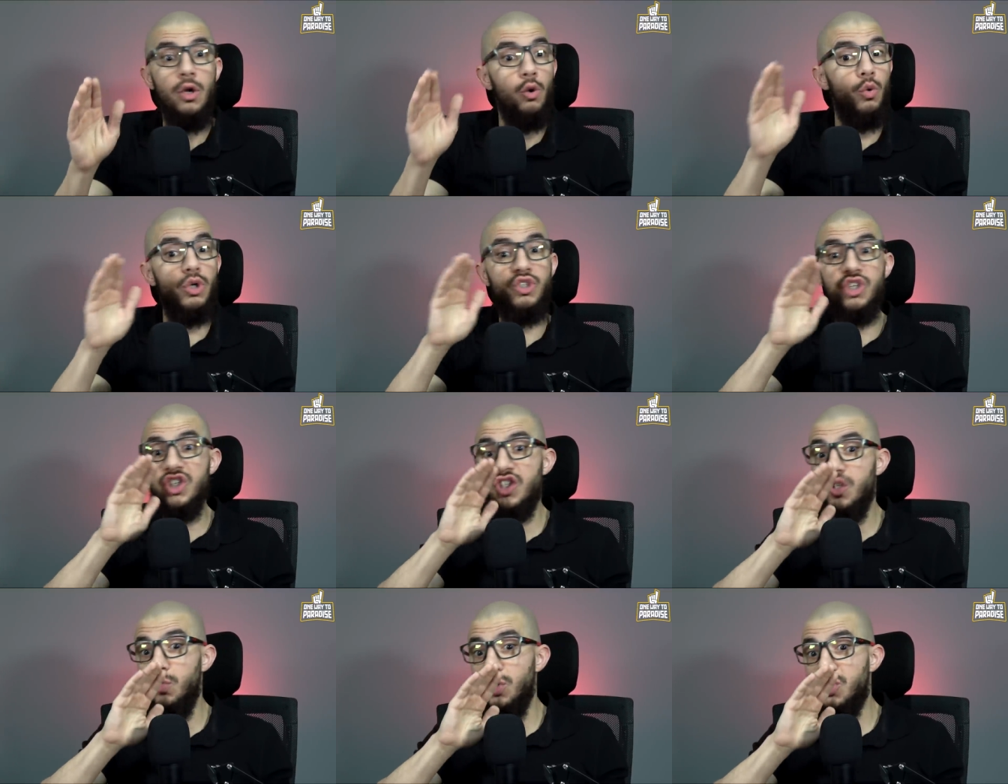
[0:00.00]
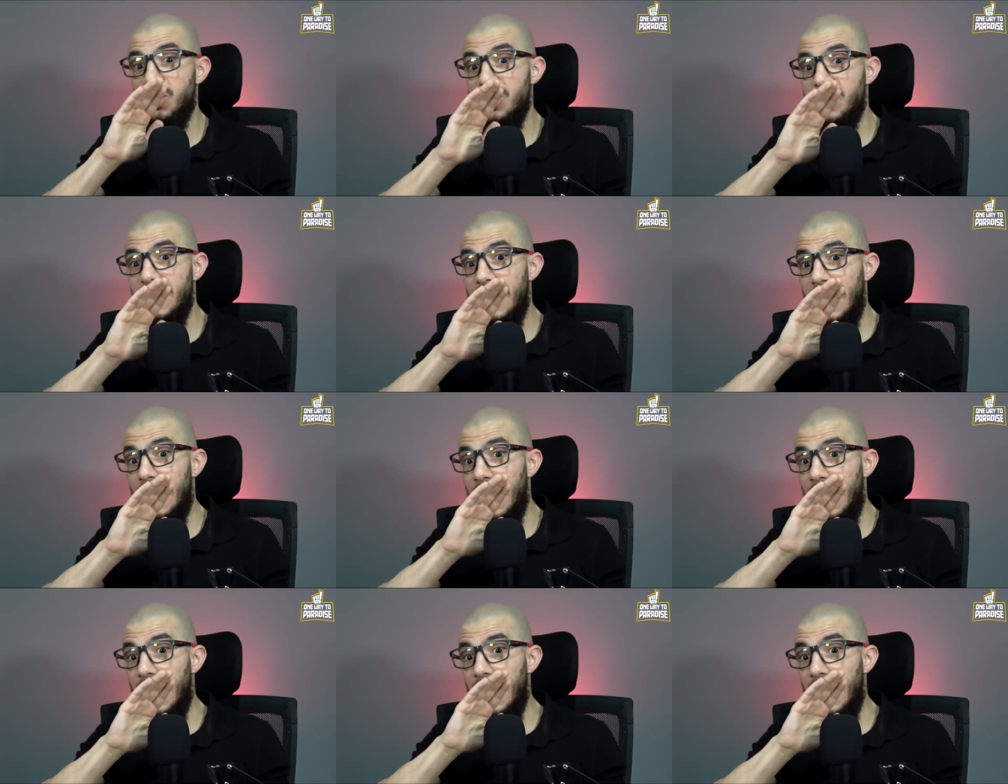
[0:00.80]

which is, which is